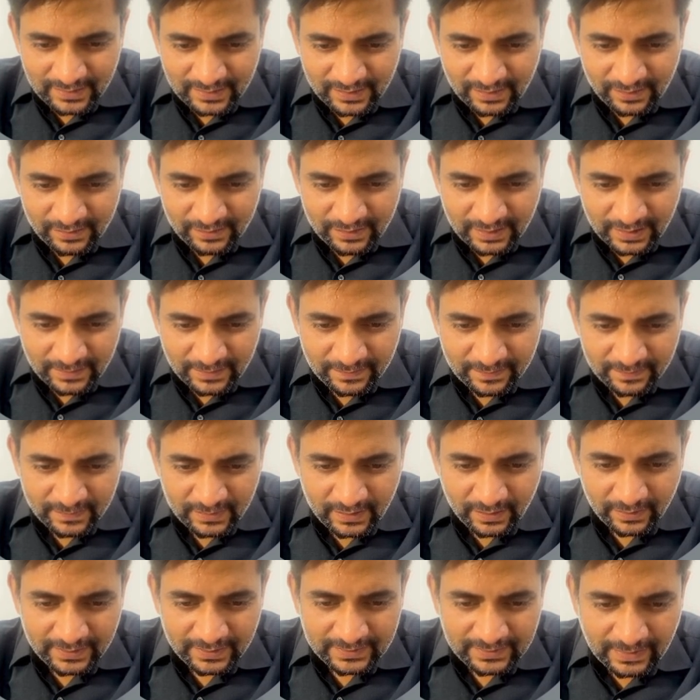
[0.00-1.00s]
okay.
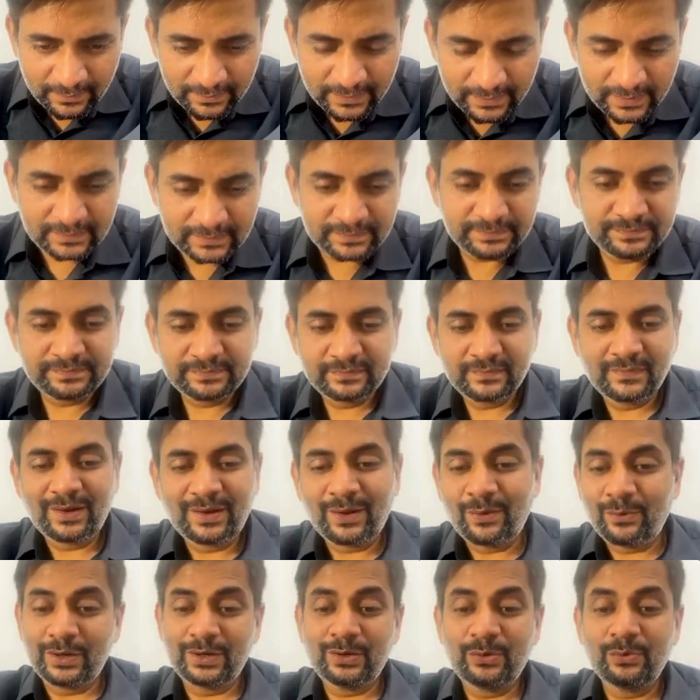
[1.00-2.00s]
Now example,
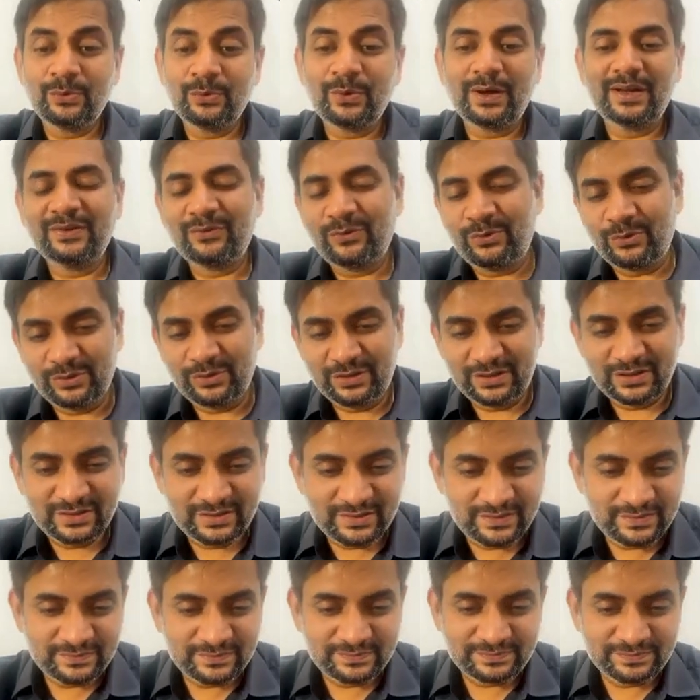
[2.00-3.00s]
what do I want?
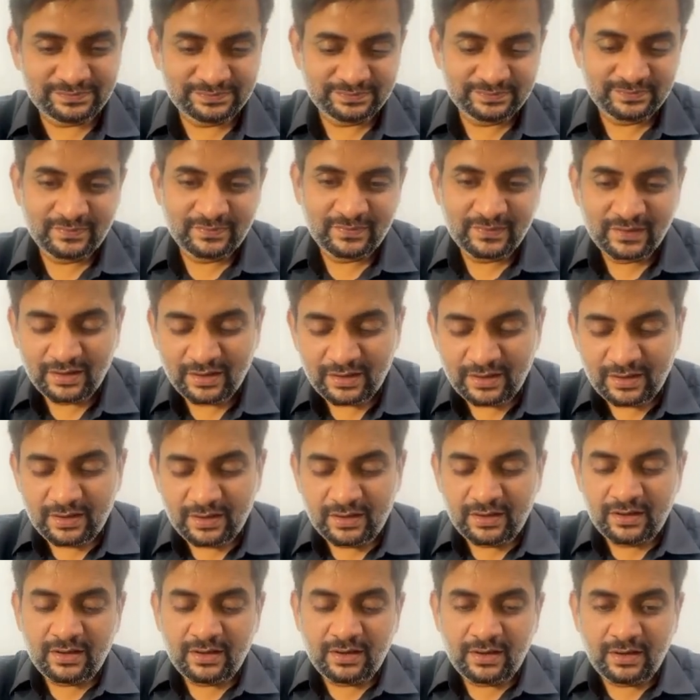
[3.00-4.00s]

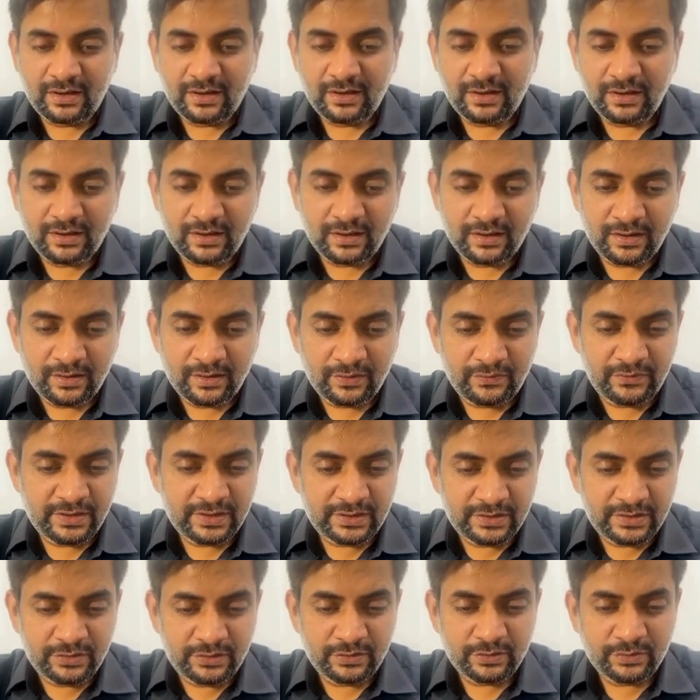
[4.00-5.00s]
A
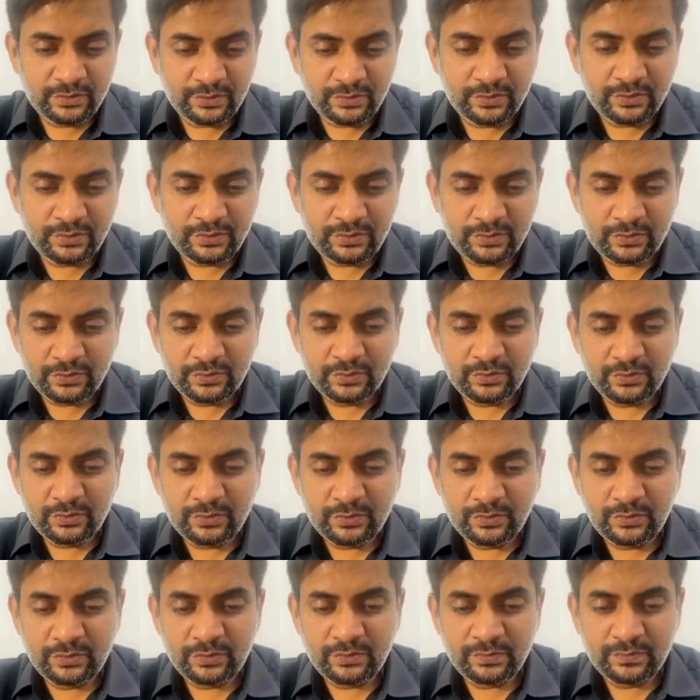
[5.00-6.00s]
video
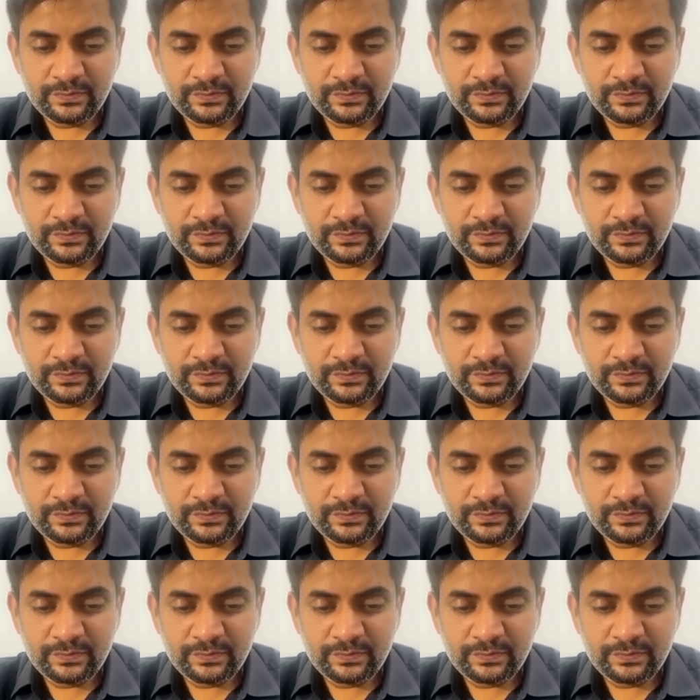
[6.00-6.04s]
to